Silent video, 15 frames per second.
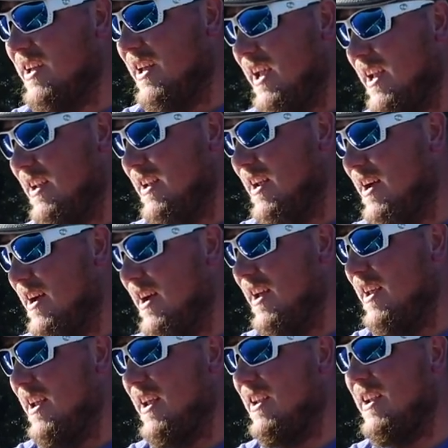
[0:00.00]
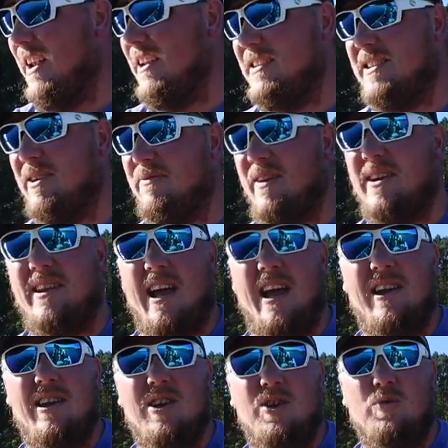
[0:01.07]
and stuff like that.
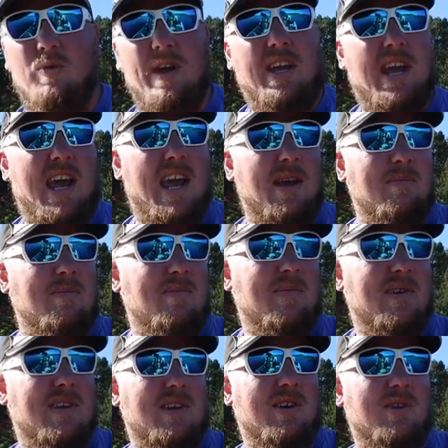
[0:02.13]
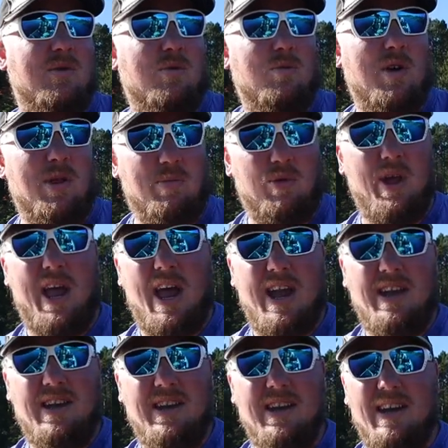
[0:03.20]
We came with a
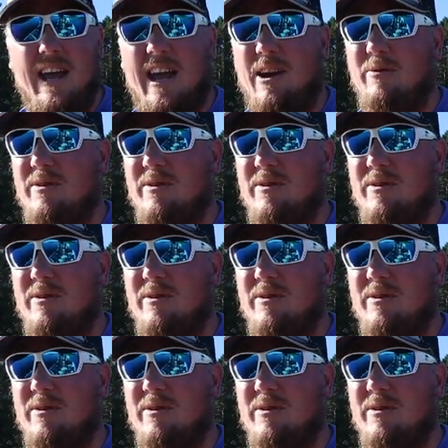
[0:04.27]
plan, and it